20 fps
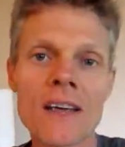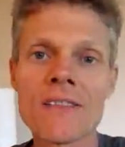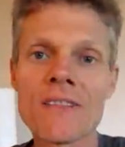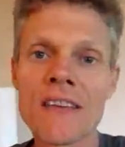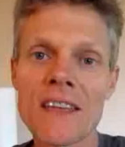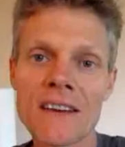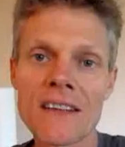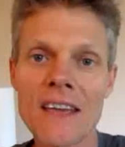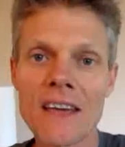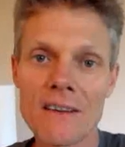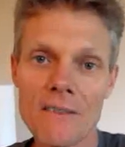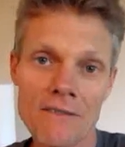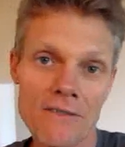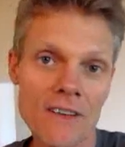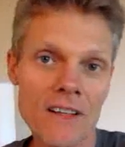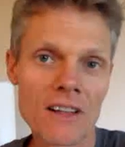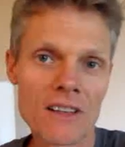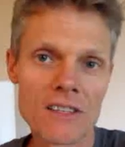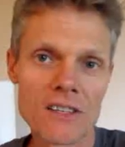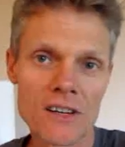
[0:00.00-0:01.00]
and then get
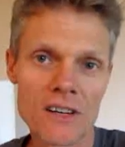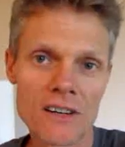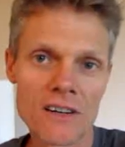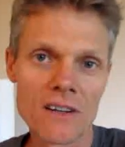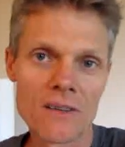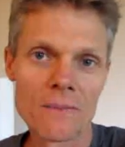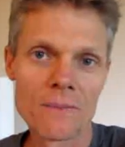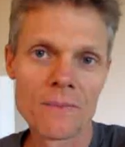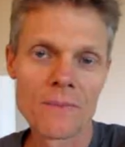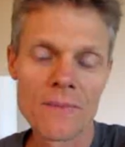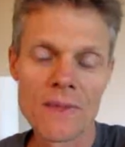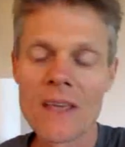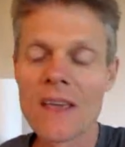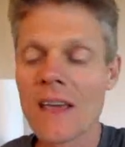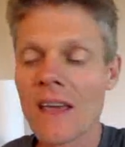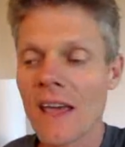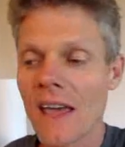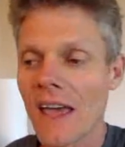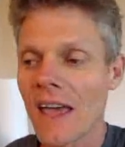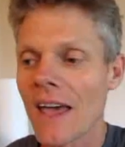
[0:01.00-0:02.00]
filtered.
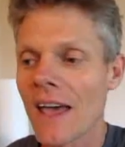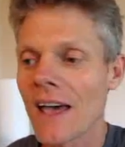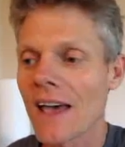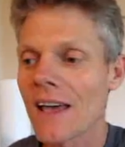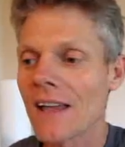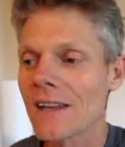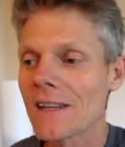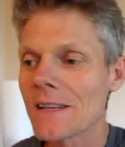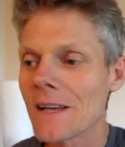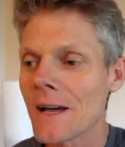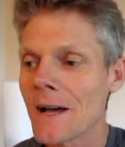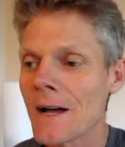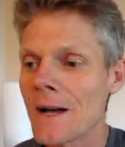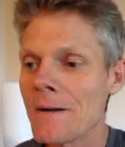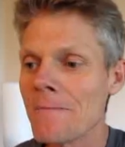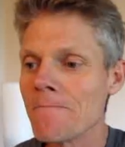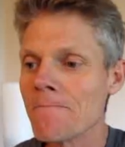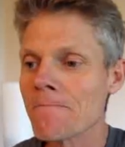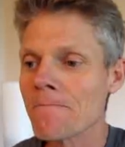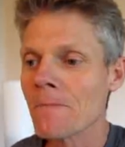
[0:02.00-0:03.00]
And
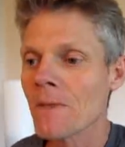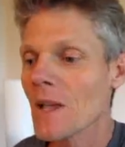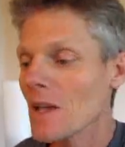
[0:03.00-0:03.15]
um,